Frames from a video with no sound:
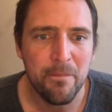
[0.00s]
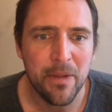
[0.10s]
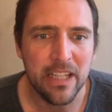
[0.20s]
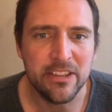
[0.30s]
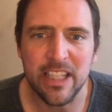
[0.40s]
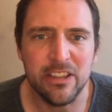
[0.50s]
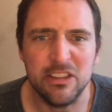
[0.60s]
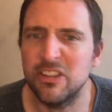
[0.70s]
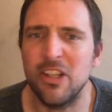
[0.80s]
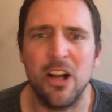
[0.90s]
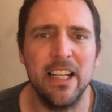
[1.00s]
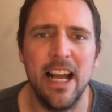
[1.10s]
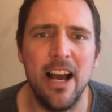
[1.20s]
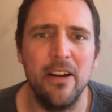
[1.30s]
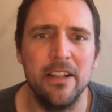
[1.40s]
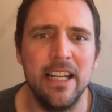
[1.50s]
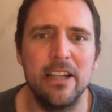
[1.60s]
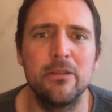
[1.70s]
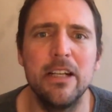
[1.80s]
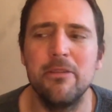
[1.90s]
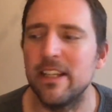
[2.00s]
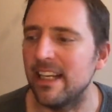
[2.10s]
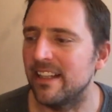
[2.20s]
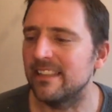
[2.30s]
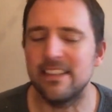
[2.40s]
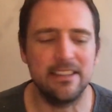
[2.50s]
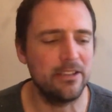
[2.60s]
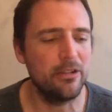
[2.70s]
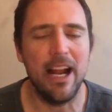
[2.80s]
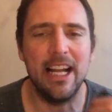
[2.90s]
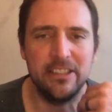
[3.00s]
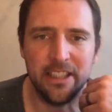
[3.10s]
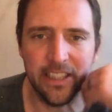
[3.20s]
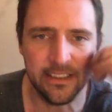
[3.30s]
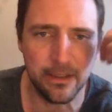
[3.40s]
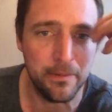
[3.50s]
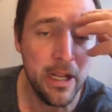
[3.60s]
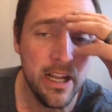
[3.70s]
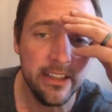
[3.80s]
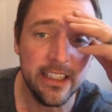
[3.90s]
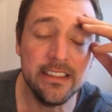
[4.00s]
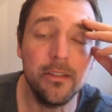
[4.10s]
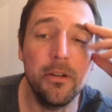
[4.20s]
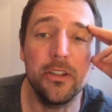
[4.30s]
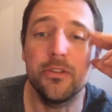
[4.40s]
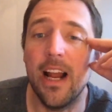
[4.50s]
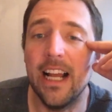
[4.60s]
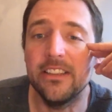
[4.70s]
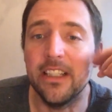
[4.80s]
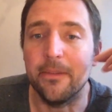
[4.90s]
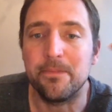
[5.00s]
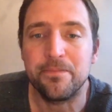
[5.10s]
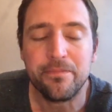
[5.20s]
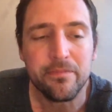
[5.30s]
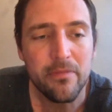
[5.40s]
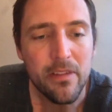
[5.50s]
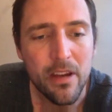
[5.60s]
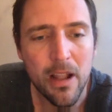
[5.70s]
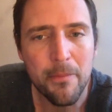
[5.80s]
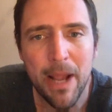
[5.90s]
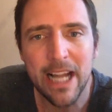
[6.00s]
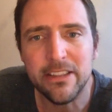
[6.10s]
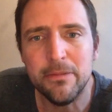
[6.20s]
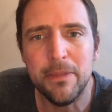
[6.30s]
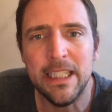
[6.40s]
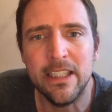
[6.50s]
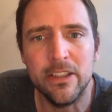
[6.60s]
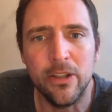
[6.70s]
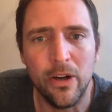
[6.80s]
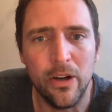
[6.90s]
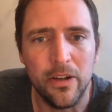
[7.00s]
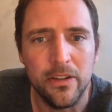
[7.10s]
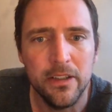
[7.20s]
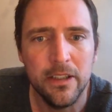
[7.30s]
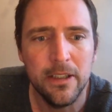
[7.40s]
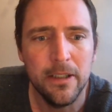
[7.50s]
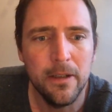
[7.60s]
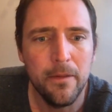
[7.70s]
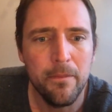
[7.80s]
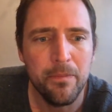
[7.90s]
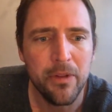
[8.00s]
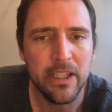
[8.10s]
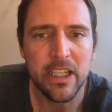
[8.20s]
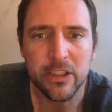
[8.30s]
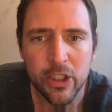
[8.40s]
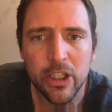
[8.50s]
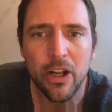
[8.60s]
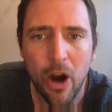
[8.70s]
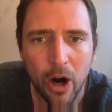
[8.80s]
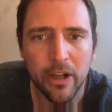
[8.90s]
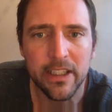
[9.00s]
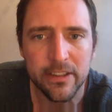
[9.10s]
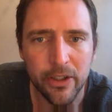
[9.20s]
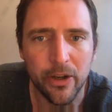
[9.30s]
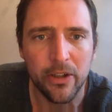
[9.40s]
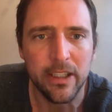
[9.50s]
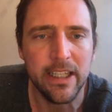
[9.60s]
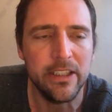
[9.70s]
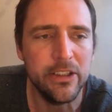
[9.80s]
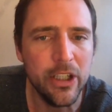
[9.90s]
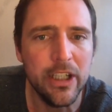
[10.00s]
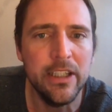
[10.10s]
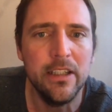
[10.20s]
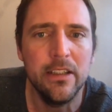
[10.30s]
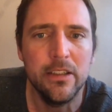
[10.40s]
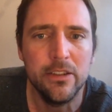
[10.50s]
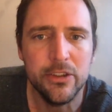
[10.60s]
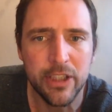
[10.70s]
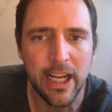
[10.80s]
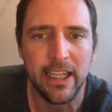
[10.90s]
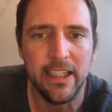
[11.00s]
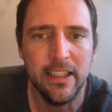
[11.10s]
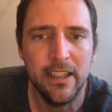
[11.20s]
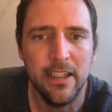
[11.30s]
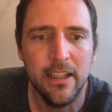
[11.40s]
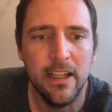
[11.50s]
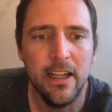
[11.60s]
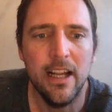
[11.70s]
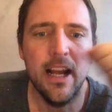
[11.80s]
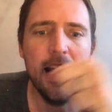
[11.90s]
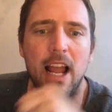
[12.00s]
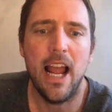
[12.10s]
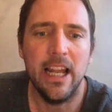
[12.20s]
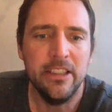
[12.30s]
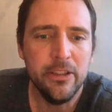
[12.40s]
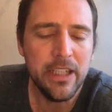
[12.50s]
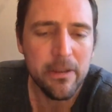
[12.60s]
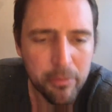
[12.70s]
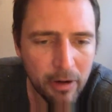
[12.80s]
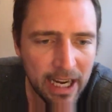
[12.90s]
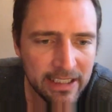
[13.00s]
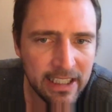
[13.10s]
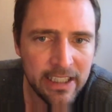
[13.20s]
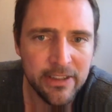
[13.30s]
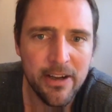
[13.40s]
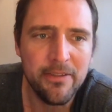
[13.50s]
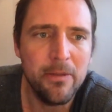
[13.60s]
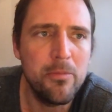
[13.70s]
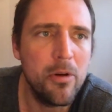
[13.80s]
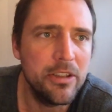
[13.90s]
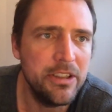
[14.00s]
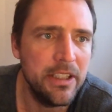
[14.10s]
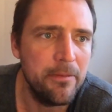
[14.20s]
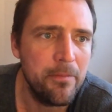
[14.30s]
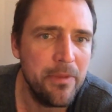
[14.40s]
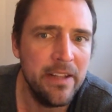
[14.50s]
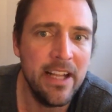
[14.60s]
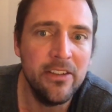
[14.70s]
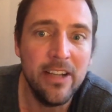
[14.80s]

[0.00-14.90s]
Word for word: and so they just suck it out and they agree with it and this is the tragedy this is this is the real tragedy imagine being a girl like a good-hearted girl like a good chick and you get pregnant and you have an abortion and then